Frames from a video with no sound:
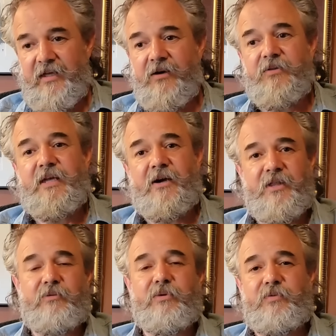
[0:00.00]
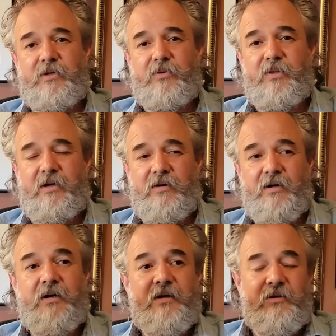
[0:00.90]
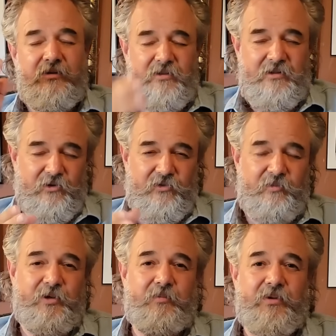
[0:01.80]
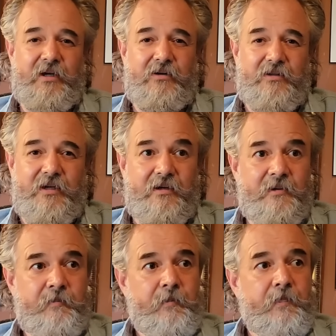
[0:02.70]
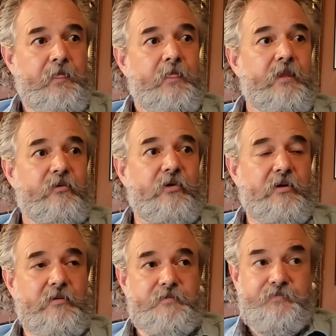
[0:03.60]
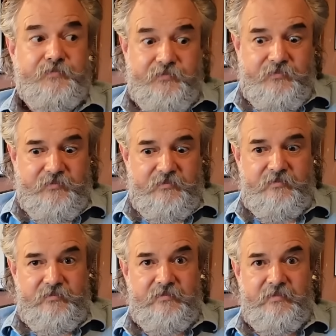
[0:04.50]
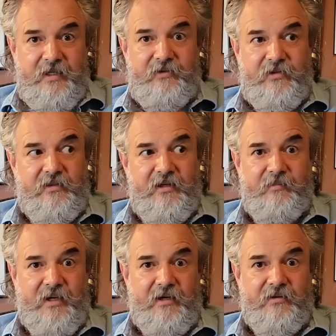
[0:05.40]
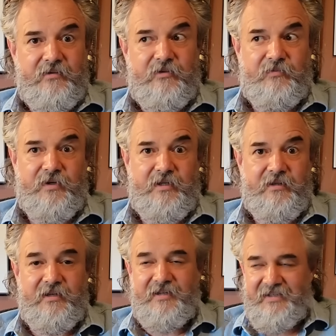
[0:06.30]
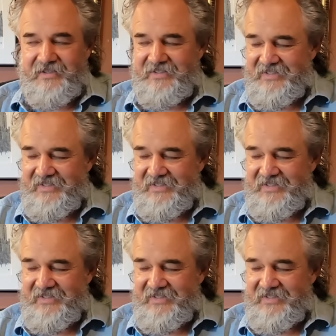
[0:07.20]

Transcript: now now they reveal who they are. Those are the people I don't like. So it's a thing, man. It's a freaking thing